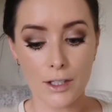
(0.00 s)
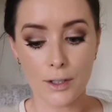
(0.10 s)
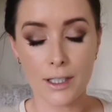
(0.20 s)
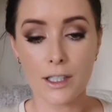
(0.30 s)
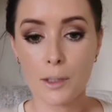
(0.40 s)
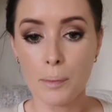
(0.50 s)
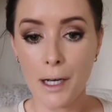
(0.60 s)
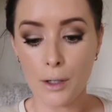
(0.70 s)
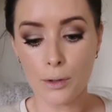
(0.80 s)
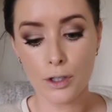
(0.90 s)
So this is a
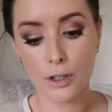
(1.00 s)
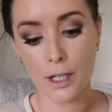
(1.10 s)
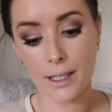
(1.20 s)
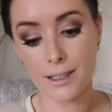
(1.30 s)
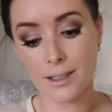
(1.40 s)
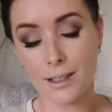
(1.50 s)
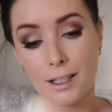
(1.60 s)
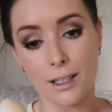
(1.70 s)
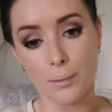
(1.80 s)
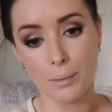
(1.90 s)
powder, and this is
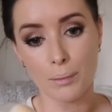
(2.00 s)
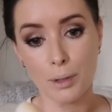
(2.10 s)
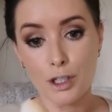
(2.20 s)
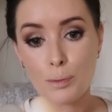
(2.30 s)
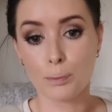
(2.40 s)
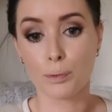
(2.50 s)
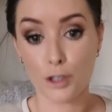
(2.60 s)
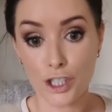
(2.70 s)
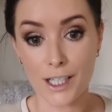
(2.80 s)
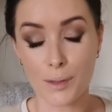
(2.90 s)
the blush
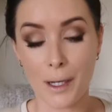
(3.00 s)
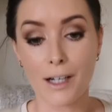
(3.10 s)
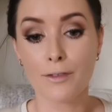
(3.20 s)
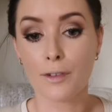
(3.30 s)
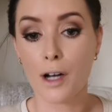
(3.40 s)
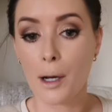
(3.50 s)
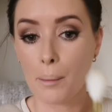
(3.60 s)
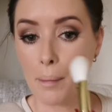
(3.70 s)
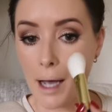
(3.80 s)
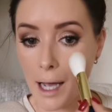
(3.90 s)
brush as well
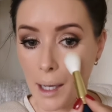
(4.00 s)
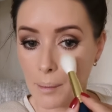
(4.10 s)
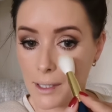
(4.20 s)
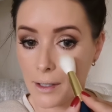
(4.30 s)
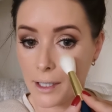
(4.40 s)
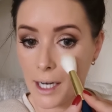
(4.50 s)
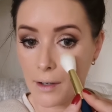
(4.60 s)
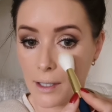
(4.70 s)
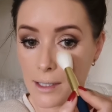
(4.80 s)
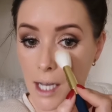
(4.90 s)
from Sarah
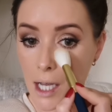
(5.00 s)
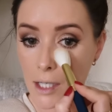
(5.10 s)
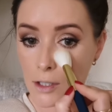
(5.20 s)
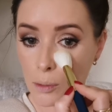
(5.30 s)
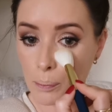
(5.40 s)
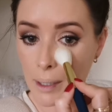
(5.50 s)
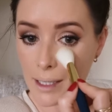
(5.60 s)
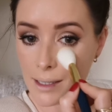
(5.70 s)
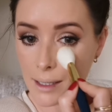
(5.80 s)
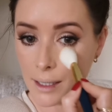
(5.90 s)
Carey's. So
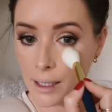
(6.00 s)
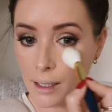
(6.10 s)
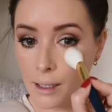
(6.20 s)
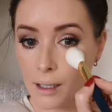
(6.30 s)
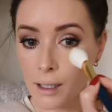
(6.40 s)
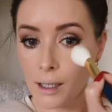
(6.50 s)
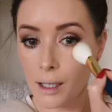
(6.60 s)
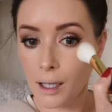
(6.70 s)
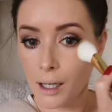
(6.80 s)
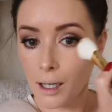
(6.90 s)
basically,
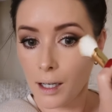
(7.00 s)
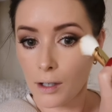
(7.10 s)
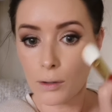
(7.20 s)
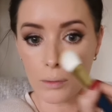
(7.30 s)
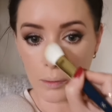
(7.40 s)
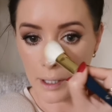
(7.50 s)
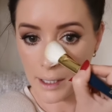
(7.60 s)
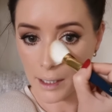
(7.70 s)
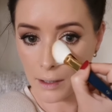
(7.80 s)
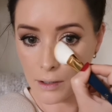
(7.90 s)

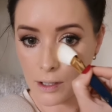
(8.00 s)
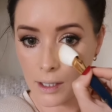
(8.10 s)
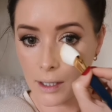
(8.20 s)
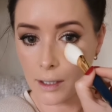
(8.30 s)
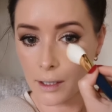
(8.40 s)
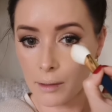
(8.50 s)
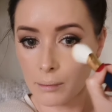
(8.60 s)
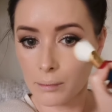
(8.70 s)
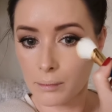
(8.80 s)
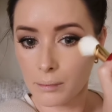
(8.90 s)
right in underneath the eye,
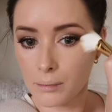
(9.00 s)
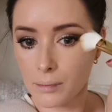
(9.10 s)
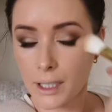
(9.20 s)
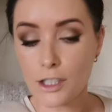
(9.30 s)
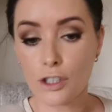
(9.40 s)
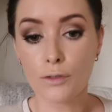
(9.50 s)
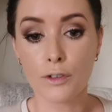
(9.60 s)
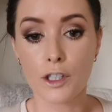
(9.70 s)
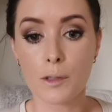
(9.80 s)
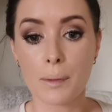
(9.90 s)
that's your
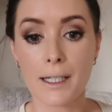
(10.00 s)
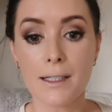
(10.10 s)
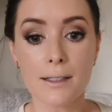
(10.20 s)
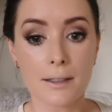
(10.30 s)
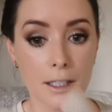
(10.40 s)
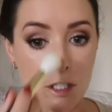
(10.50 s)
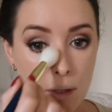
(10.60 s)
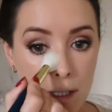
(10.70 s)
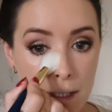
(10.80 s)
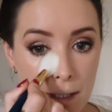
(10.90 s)
first place that you
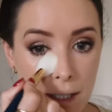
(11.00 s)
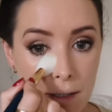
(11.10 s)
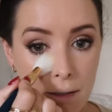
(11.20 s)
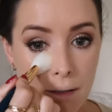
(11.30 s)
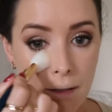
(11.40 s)
need to set.